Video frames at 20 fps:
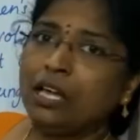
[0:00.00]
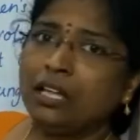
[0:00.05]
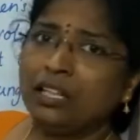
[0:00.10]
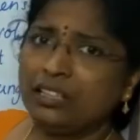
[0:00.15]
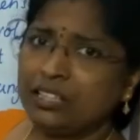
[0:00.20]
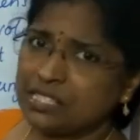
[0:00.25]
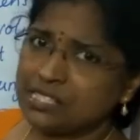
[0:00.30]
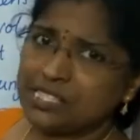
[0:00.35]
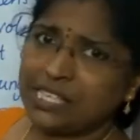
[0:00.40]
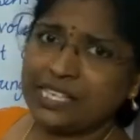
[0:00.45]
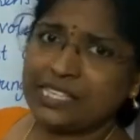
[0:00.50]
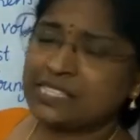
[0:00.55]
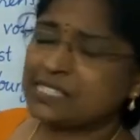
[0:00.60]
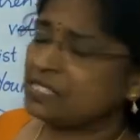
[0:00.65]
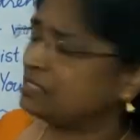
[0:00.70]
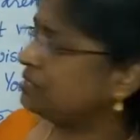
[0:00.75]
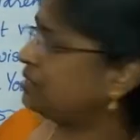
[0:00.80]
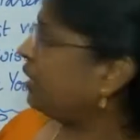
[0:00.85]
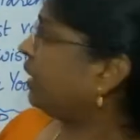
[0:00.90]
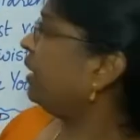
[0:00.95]
the
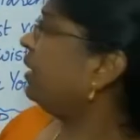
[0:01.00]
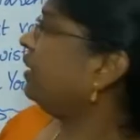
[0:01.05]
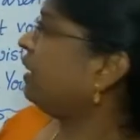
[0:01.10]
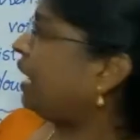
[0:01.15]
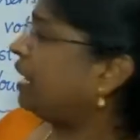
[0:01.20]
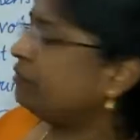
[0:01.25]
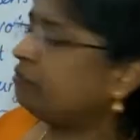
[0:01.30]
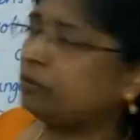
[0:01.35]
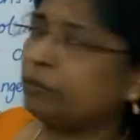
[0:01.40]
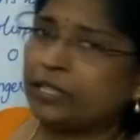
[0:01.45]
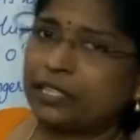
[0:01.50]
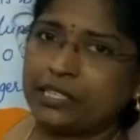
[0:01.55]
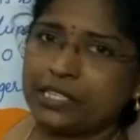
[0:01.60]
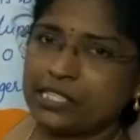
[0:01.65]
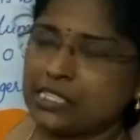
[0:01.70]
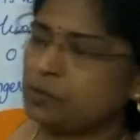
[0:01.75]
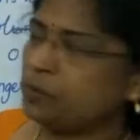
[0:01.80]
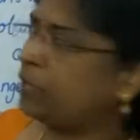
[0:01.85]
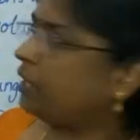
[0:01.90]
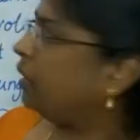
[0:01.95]
second alphabet is
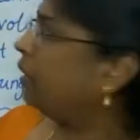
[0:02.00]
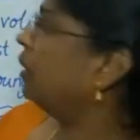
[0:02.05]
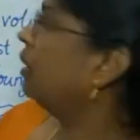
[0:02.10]
B.